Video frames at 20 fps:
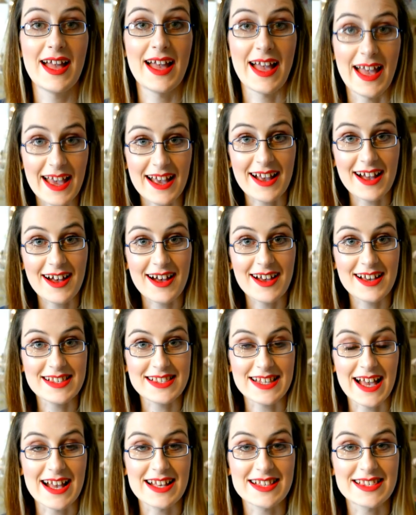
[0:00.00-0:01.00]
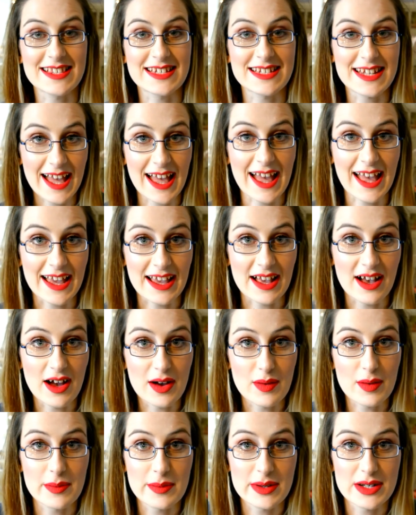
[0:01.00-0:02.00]
Hey guys, and today
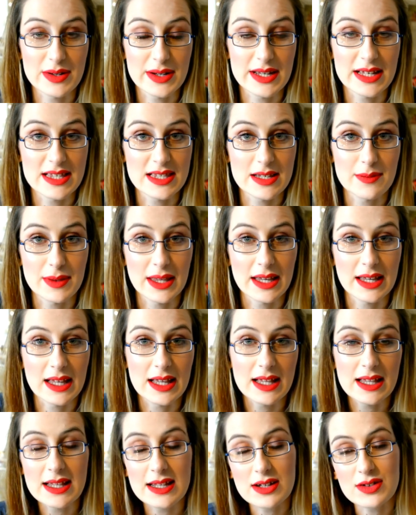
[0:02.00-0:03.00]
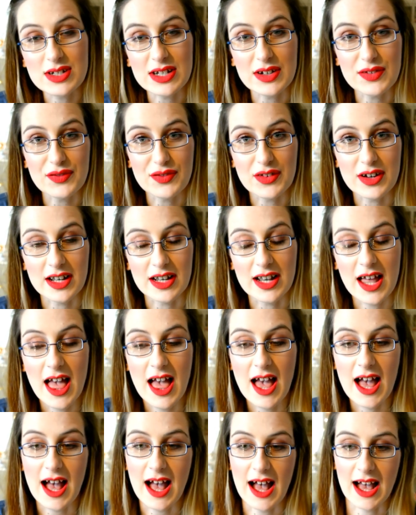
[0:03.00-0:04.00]
I'm going to be doing something a little different
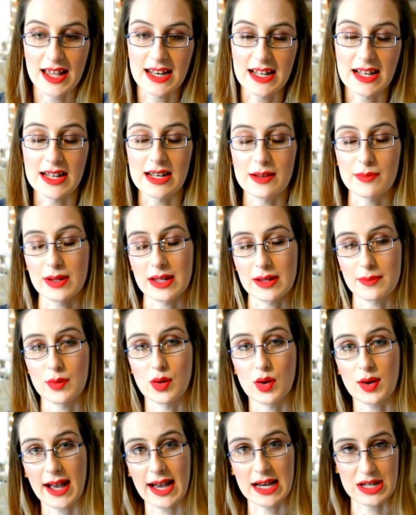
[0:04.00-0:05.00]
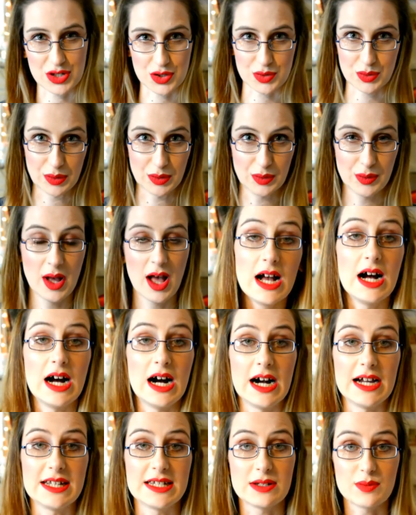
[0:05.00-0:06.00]
and a little bit more casual.
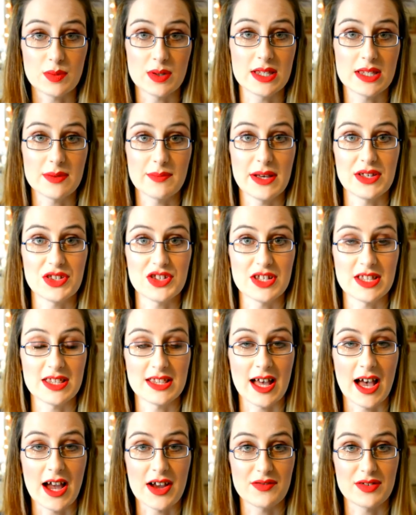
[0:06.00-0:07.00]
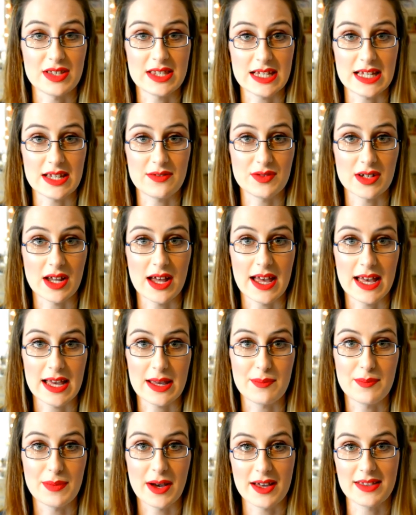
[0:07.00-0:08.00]
I did want to mention that I received
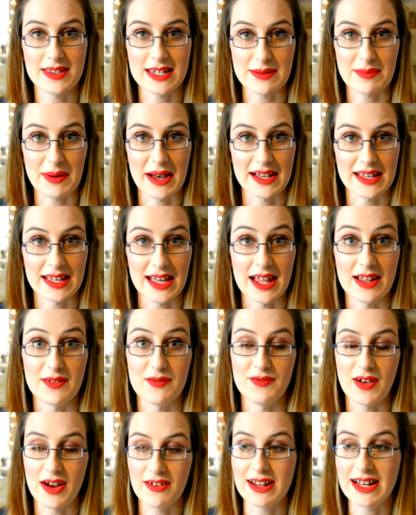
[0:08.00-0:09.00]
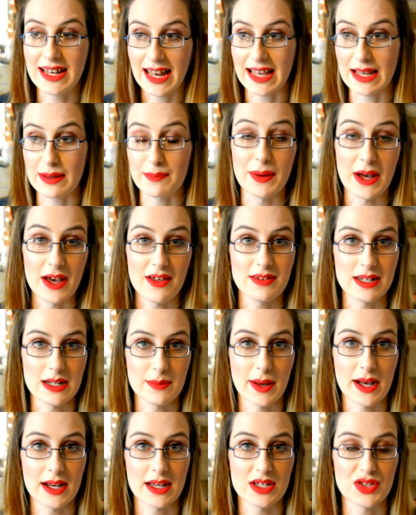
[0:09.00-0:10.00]
a very late birthday
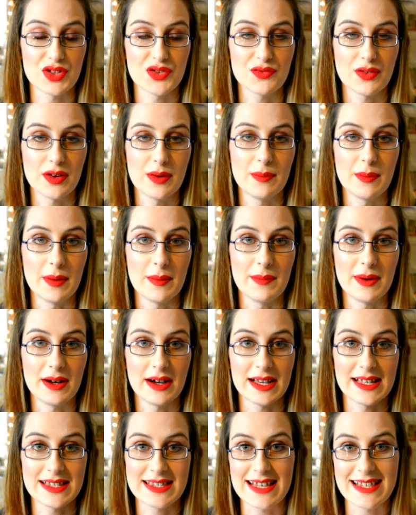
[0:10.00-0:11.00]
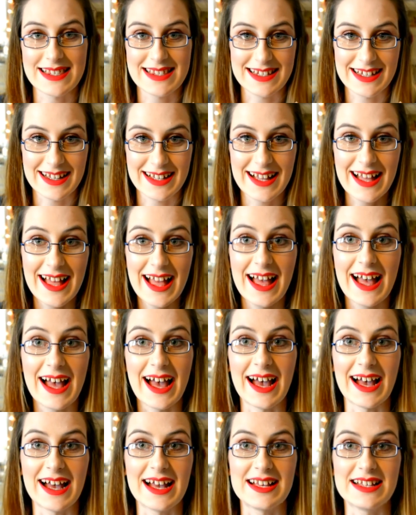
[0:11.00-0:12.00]
package from my sister,
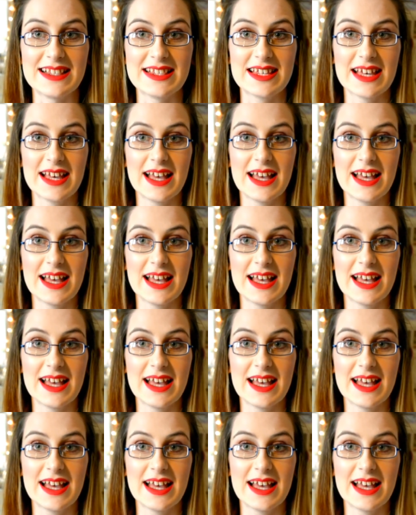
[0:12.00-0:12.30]
and